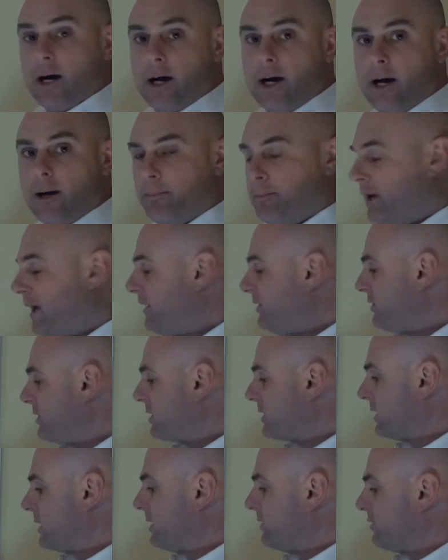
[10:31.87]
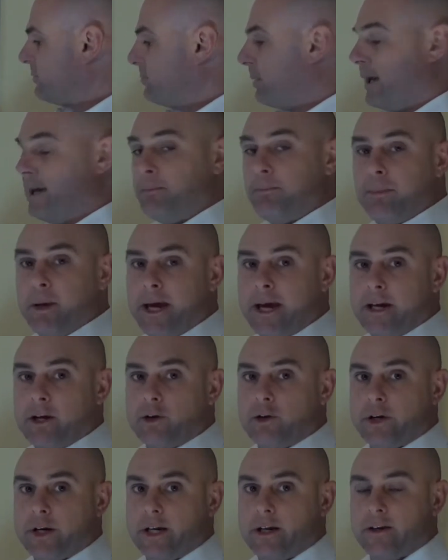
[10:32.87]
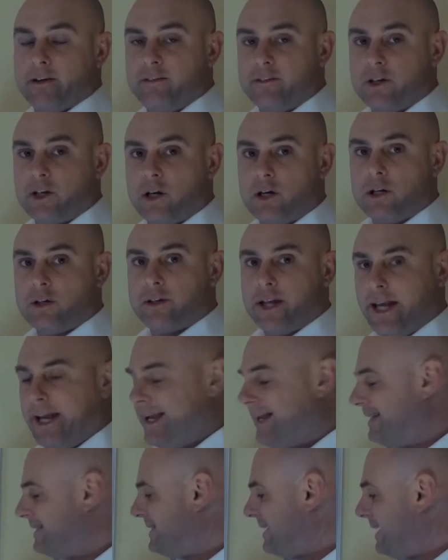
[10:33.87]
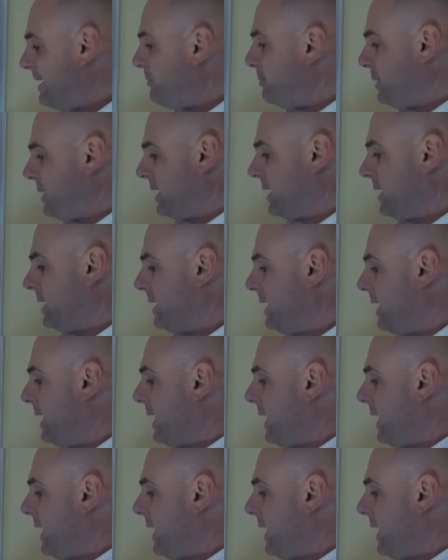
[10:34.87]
a basically spent battery called ADP